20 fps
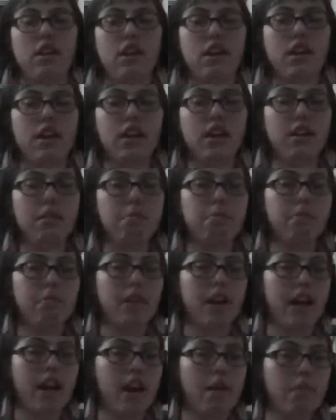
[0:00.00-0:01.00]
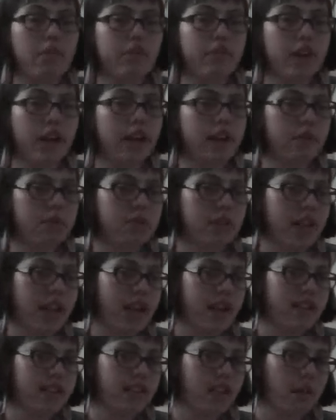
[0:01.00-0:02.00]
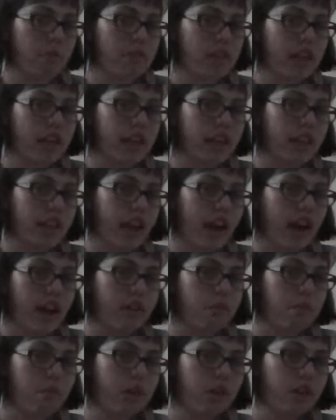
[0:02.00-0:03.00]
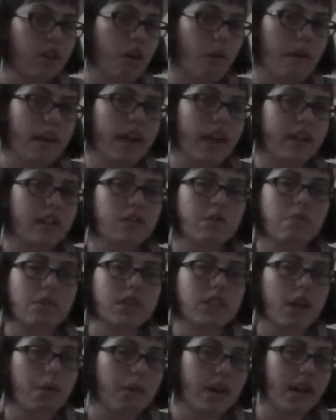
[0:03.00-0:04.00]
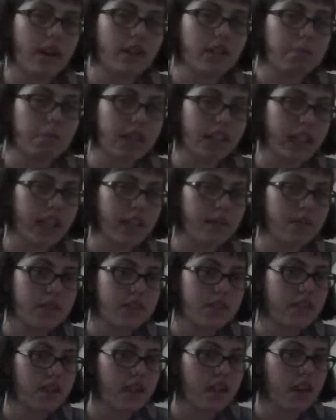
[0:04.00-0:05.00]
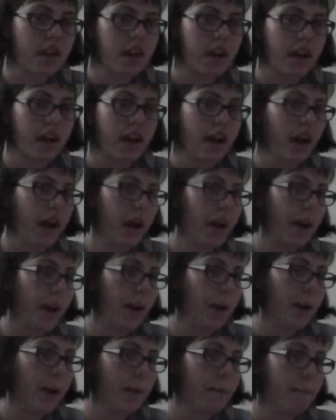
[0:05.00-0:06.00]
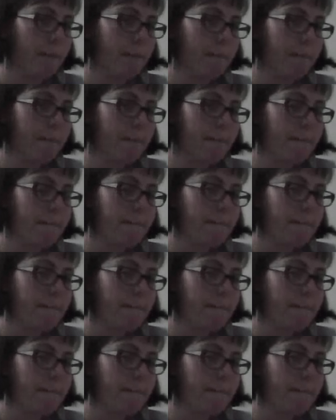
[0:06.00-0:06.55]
am afraid of saying something that would go against what someone else believes. And